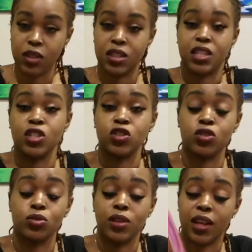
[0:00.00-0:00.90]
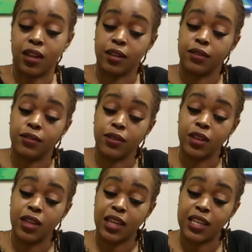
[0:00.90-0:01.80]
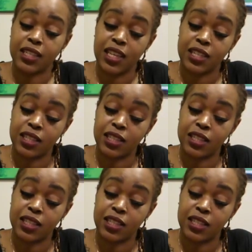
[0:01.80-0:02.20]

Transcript: It says true love. It says